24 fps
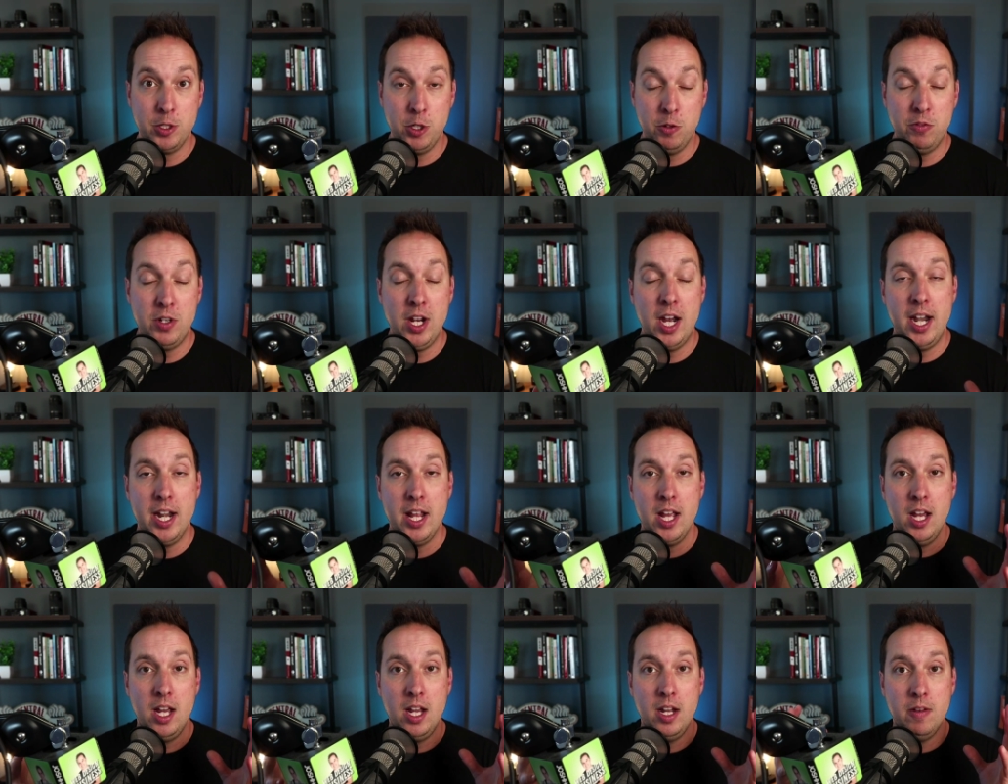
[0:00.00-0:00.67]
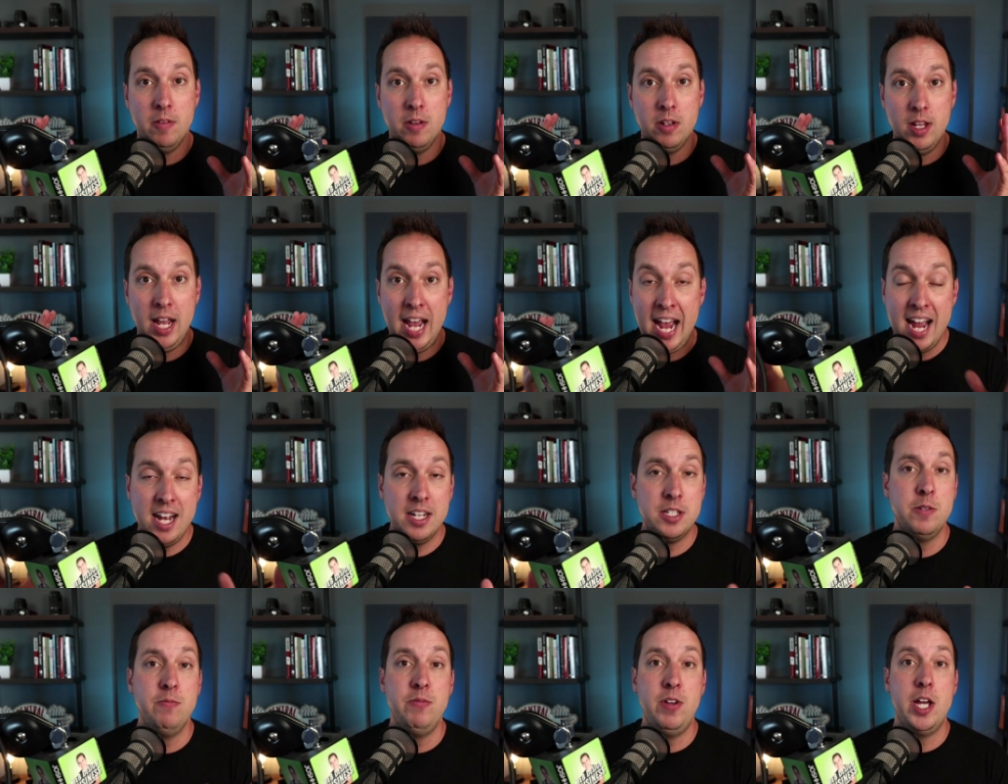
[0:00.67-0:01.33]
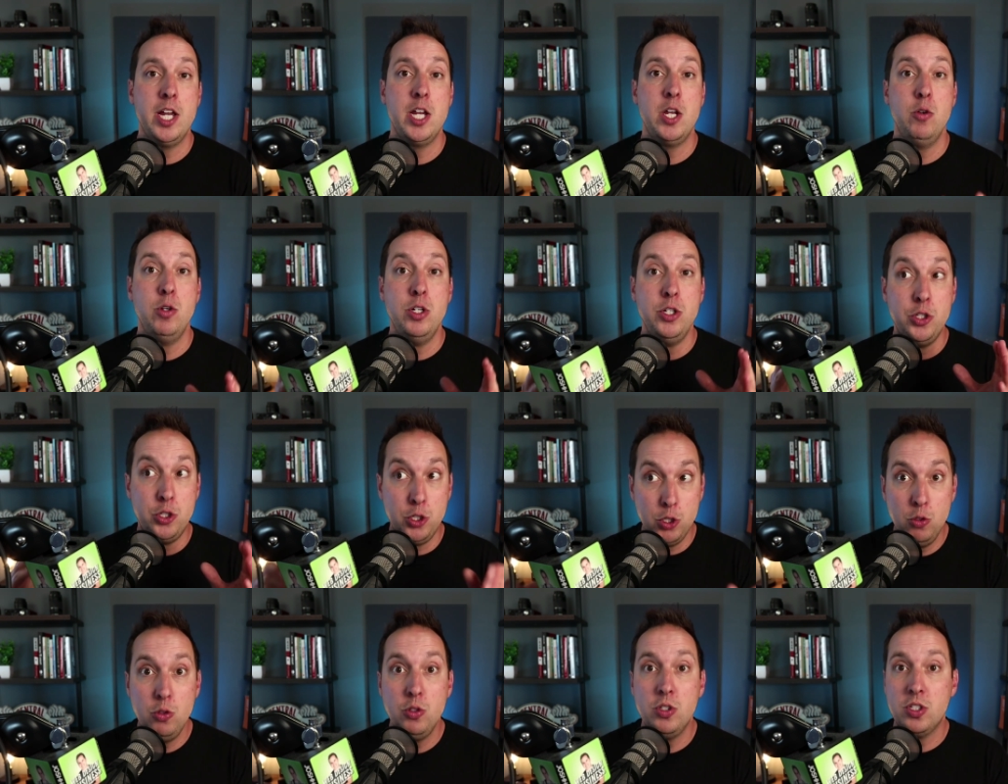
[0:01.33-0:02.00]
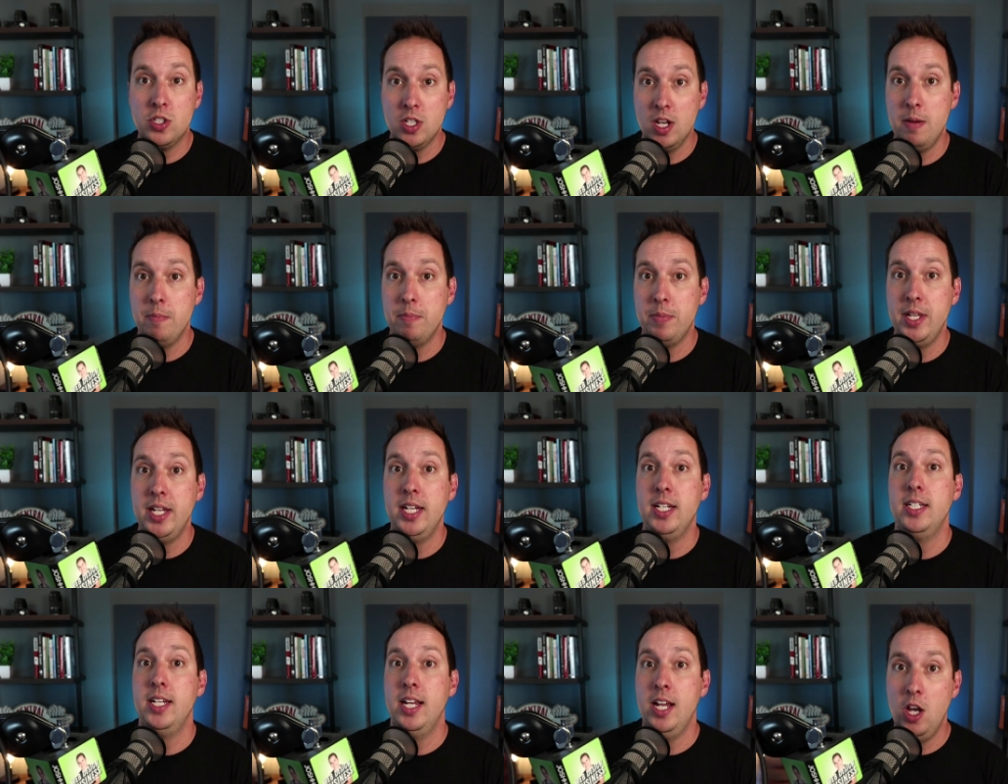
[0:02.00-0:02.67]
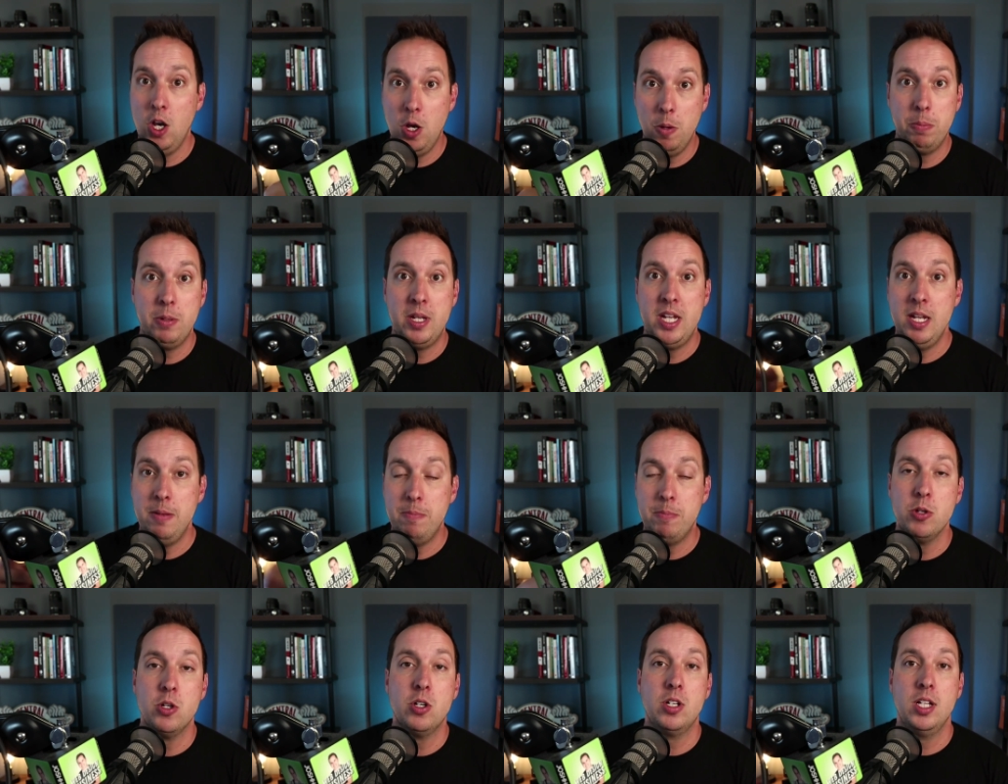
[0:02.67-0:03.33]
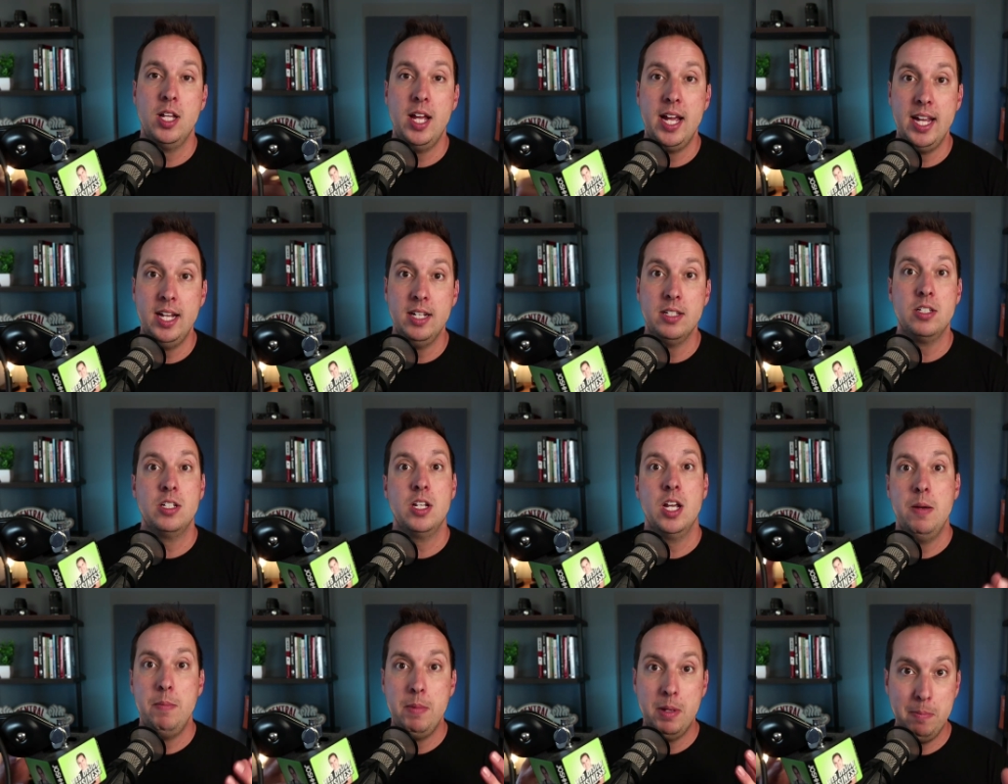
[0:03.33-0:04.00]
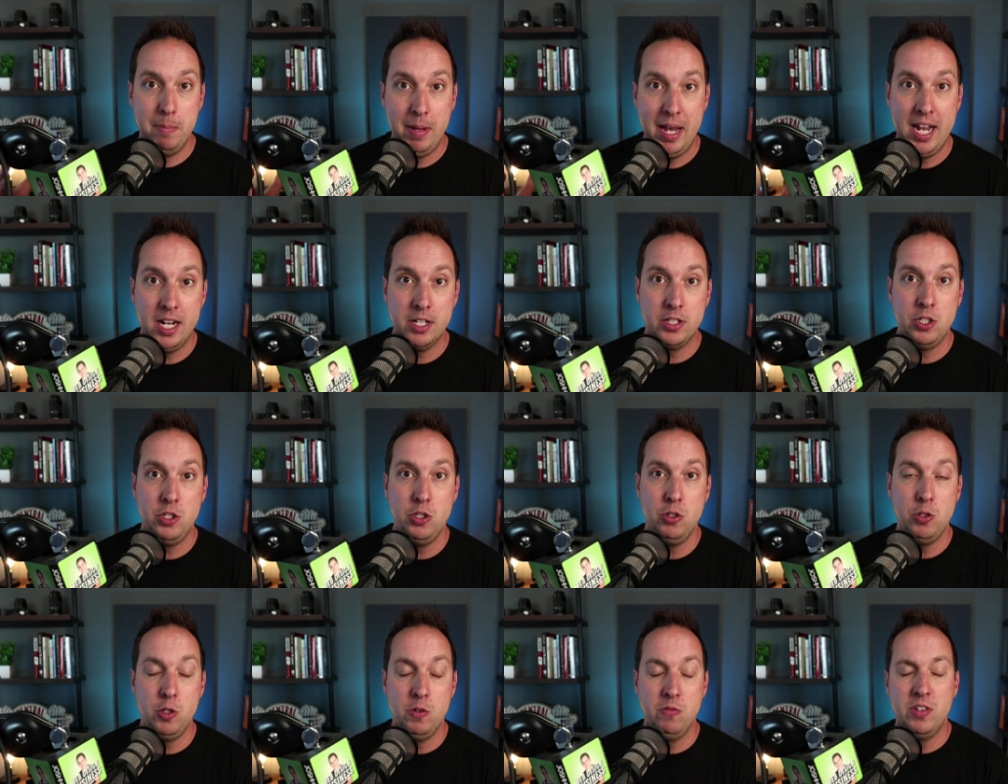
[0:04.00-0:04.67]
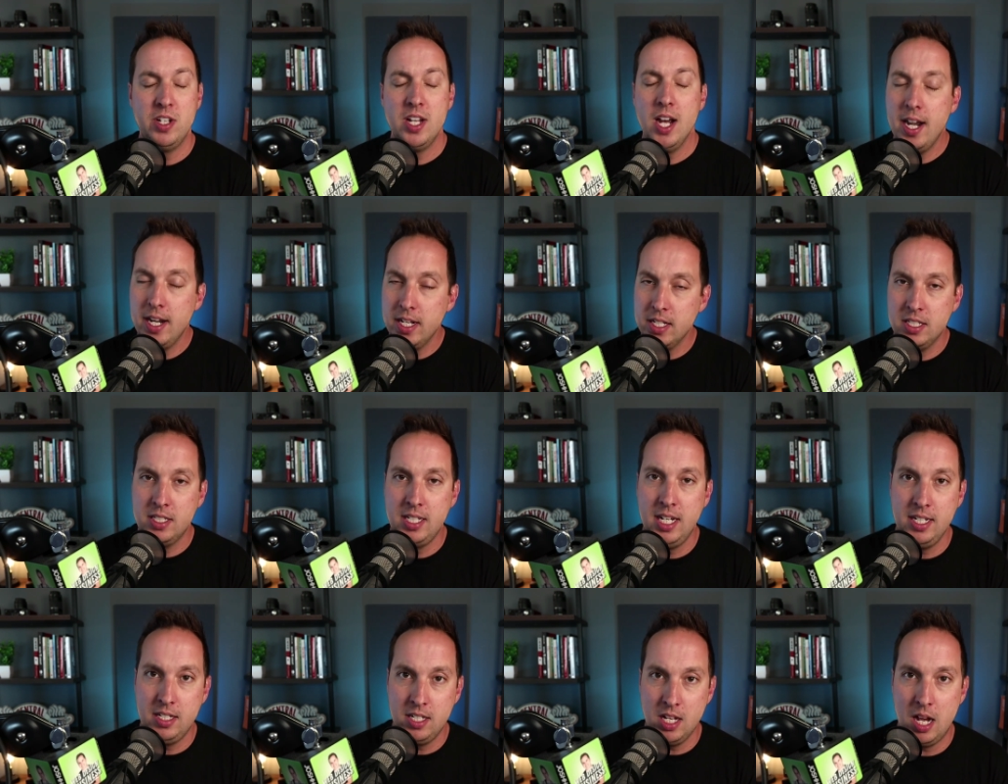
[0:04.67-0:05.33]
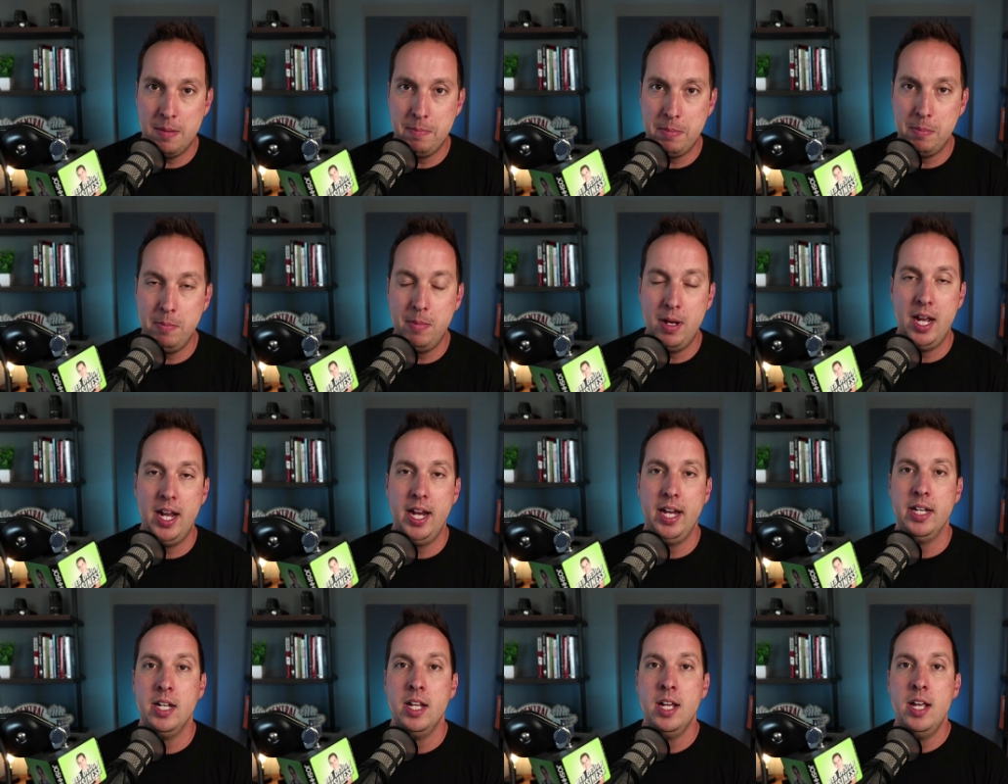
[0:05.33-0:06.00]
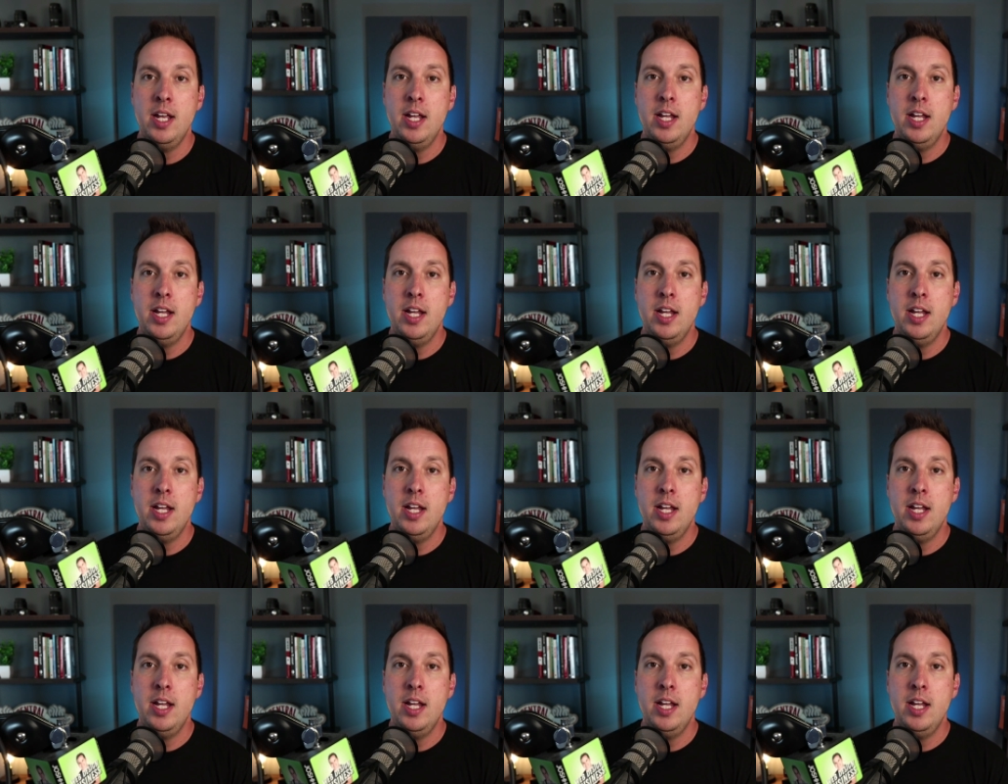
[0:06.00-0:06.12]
You've got to add some value and do something to help keep your clients coming back to you. You've got to stay top of mind.